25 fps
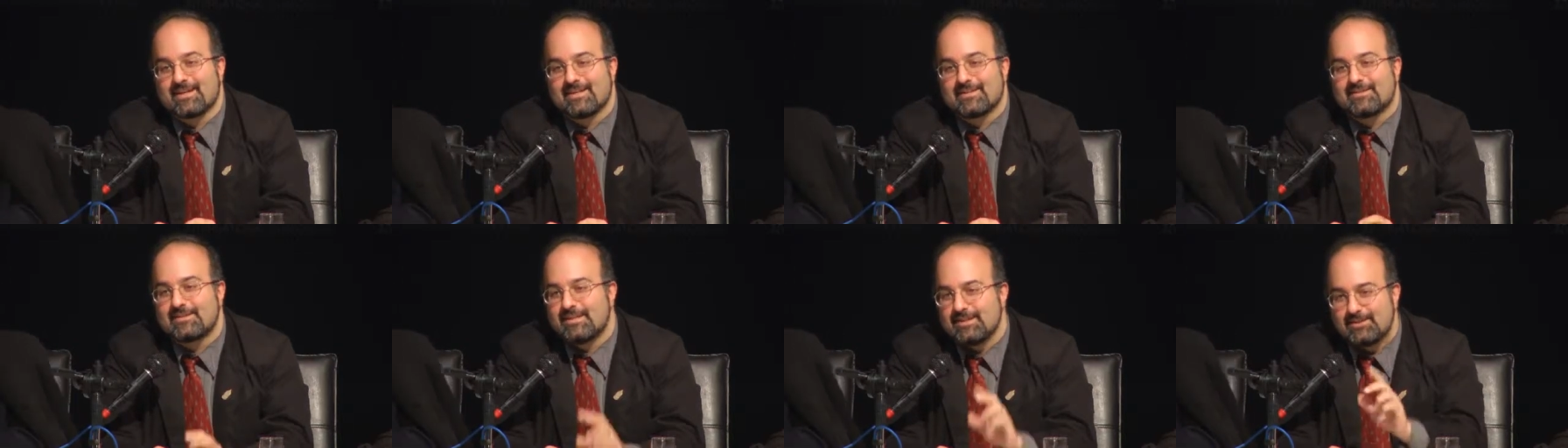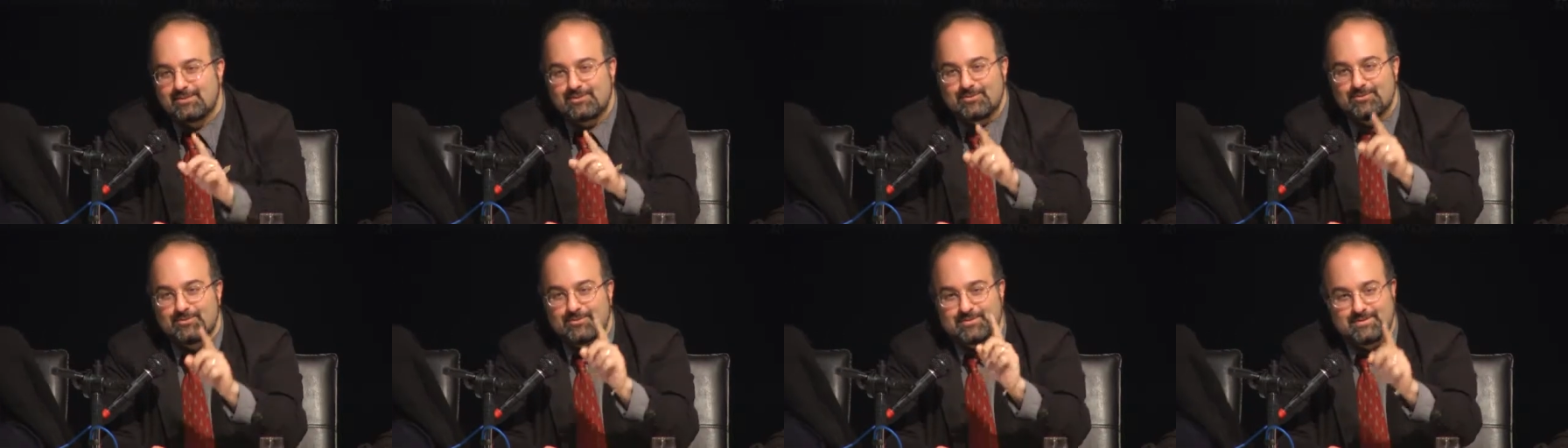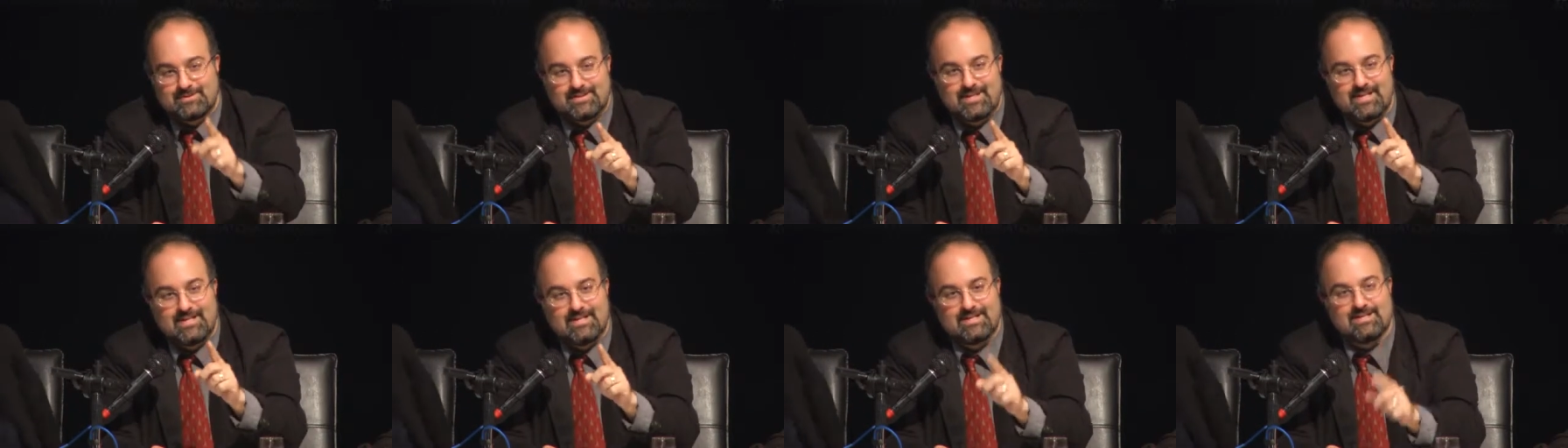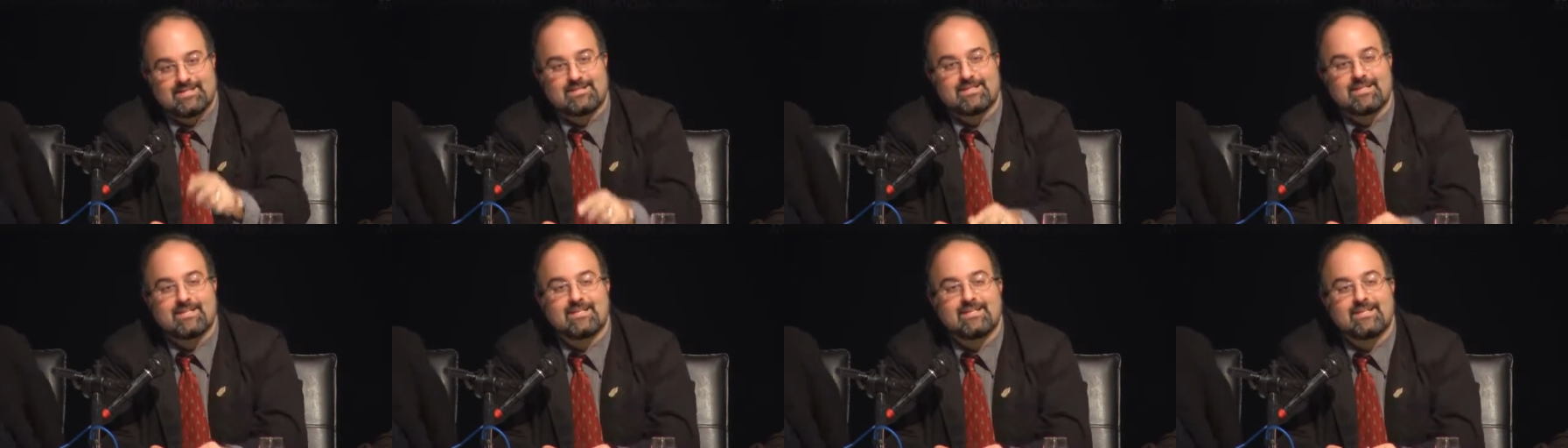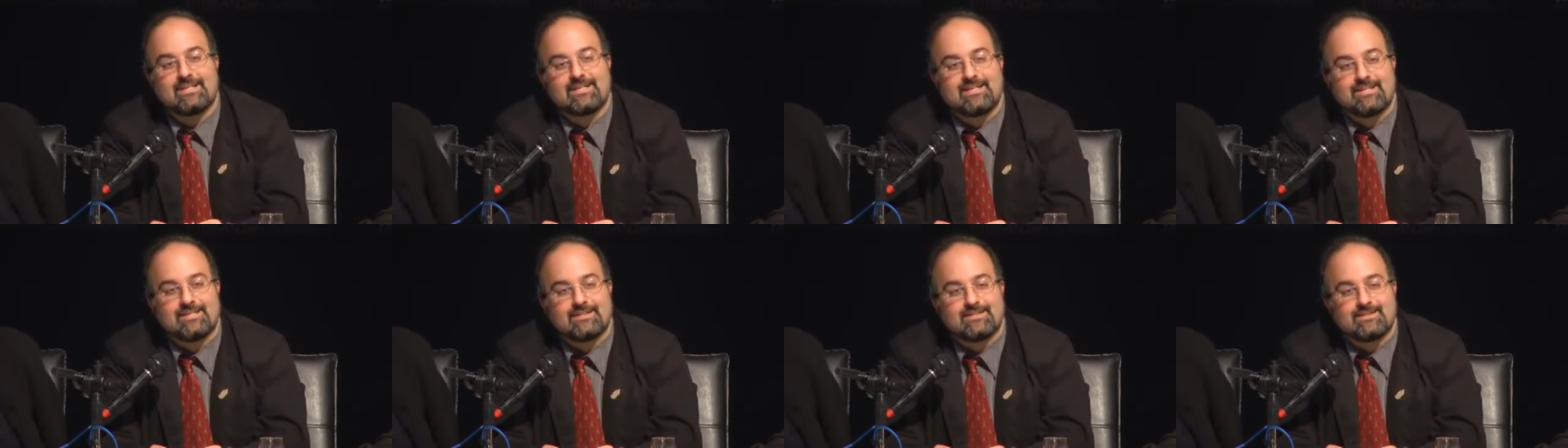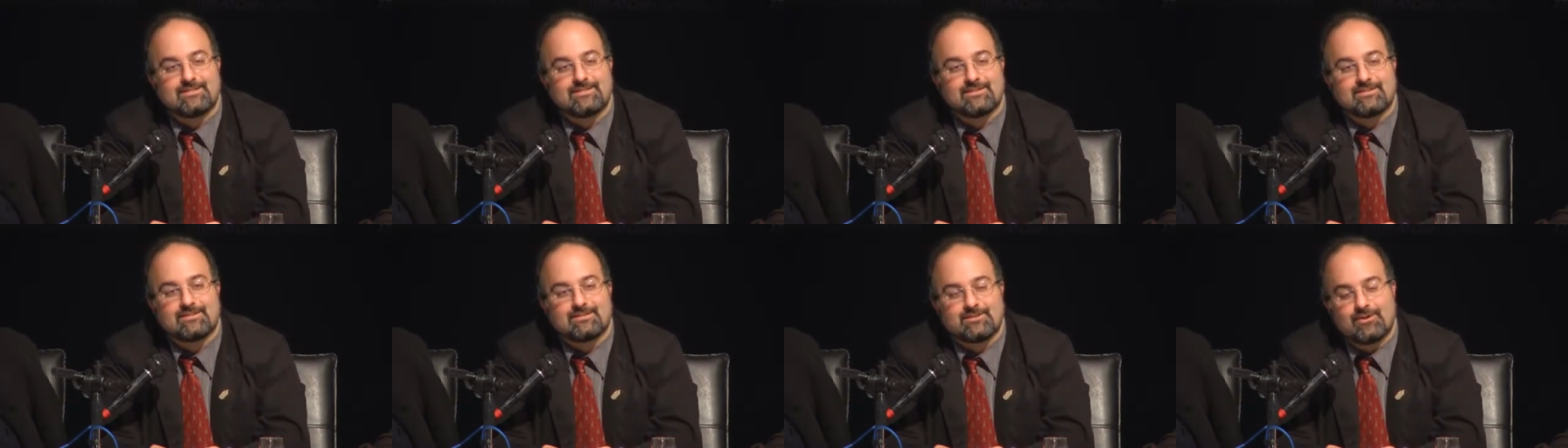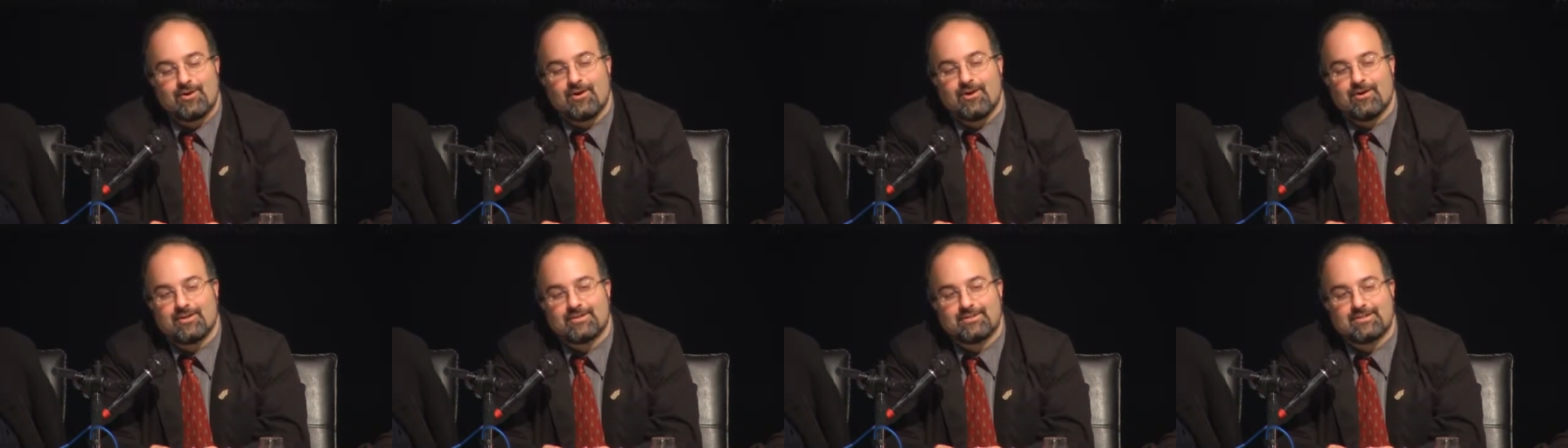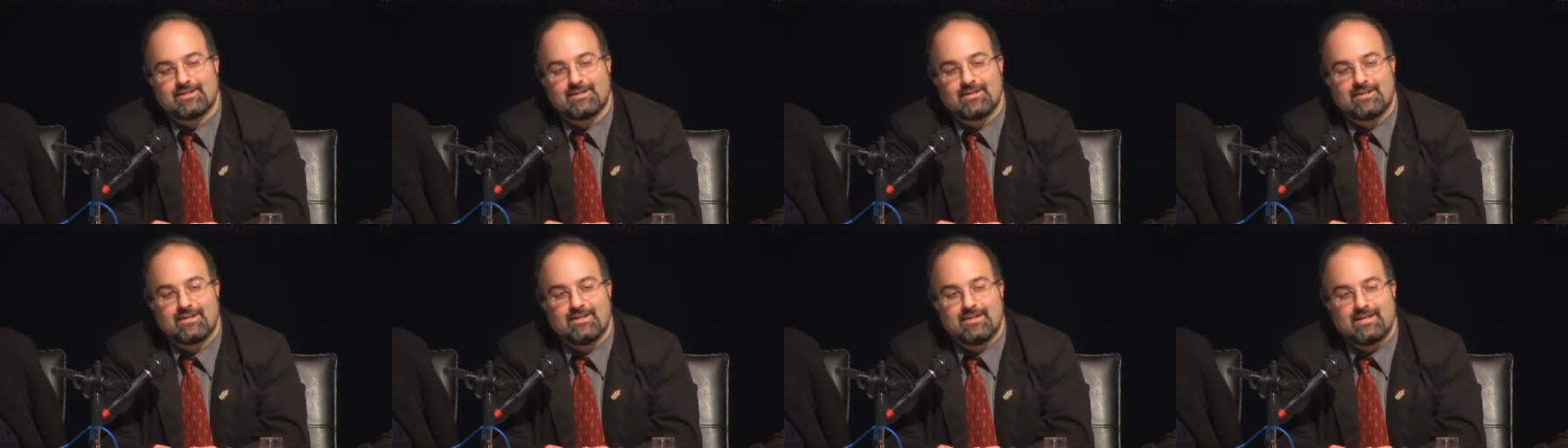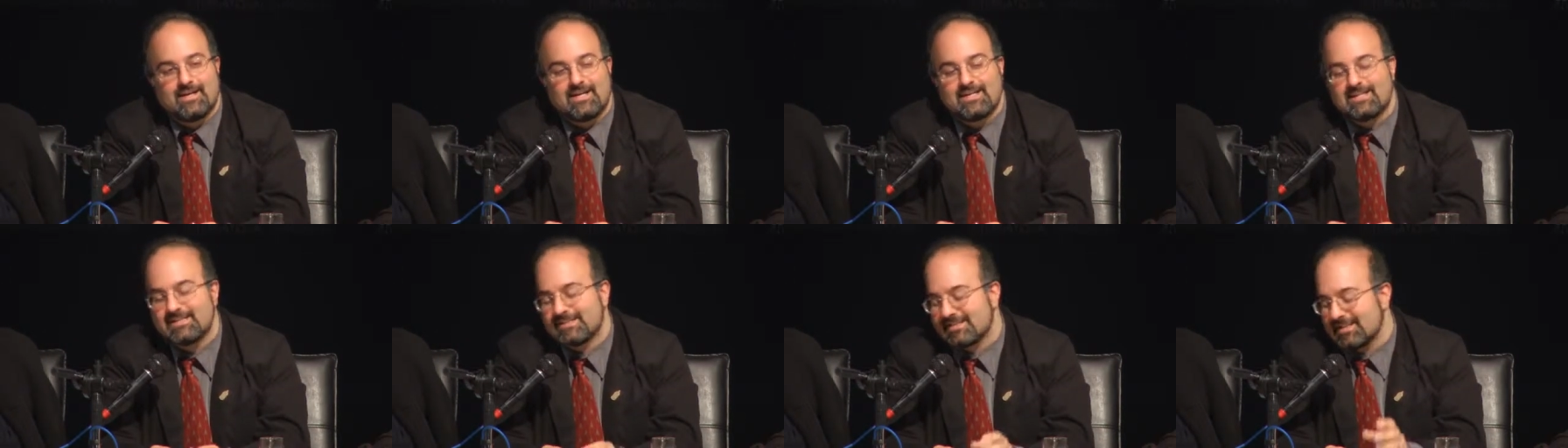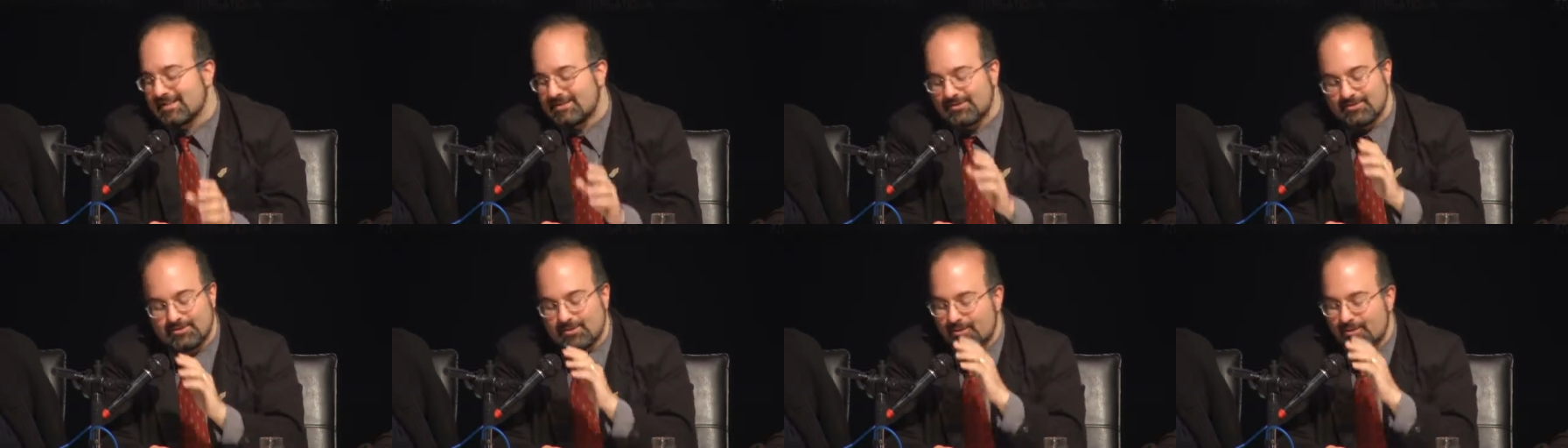Did you say that he is God? And he said,